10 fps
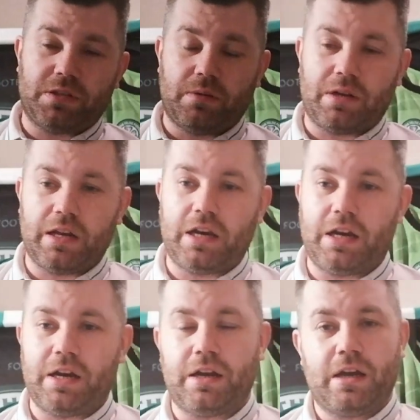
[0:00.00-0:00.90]
by
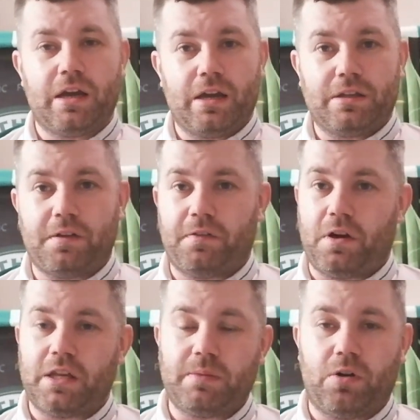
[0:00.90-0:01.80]
Sinclair, the
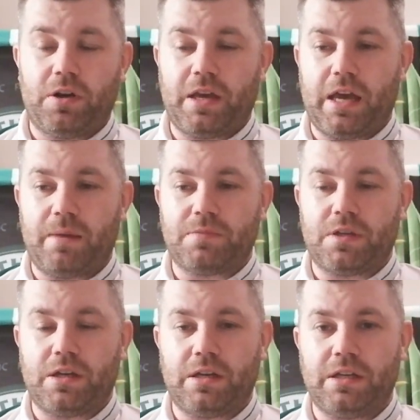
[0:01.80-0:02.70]
volley by
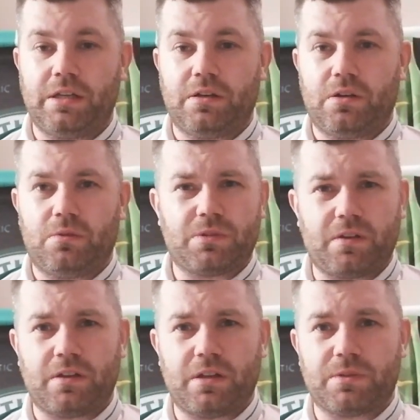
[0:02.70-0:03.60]
Tierney.
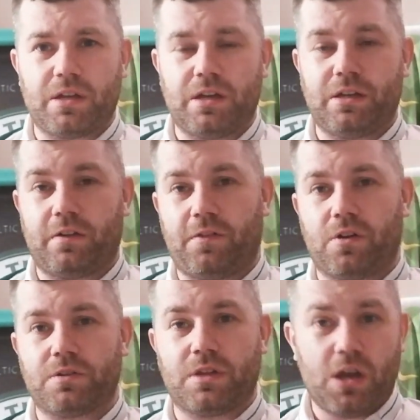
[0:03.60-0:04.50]
I think it was Tierney or
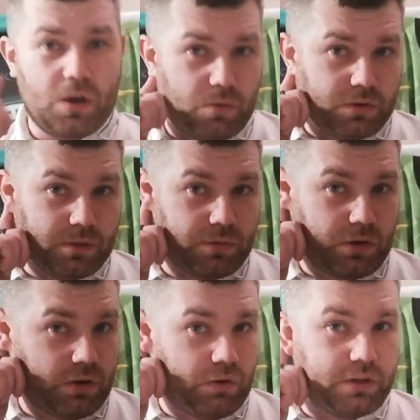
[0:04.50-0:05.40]
Forrest. One of them
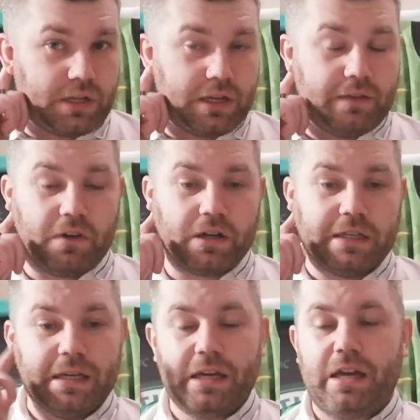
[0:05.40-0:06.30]
took a nice clean
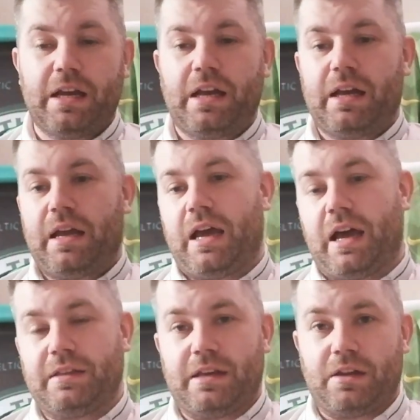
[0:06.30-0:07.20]
volley.
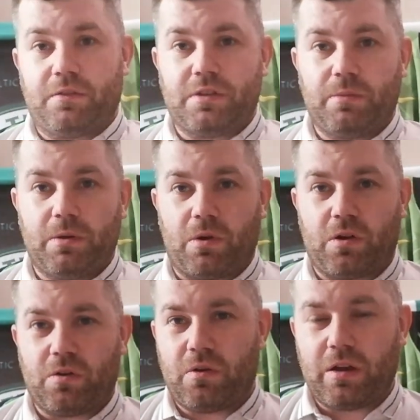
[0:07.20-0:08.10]
And then obviously we were
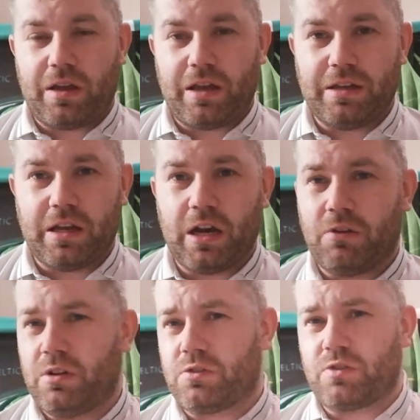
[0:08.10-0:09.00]
in the
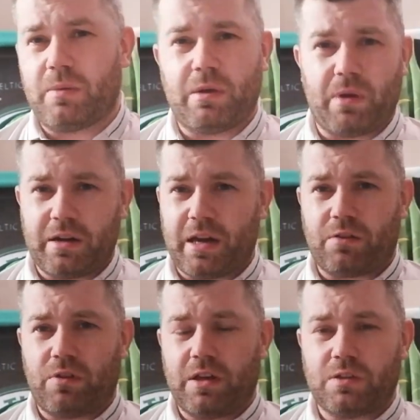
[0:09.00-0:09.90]
aerial threat. We weren't
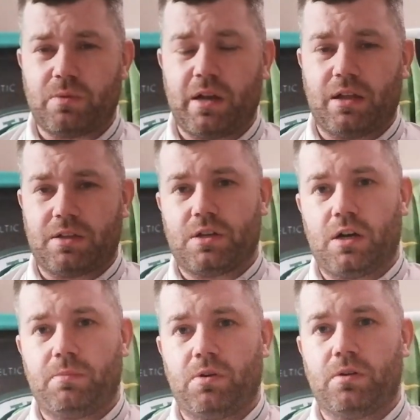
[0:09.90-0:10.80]
that great as well.
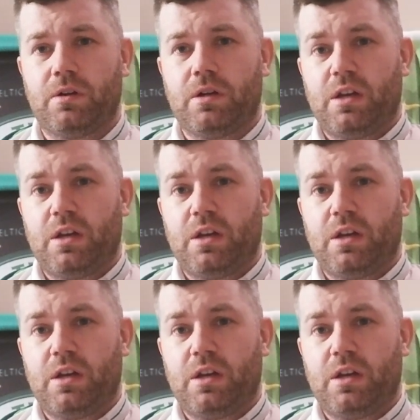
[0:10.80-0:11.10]
So, but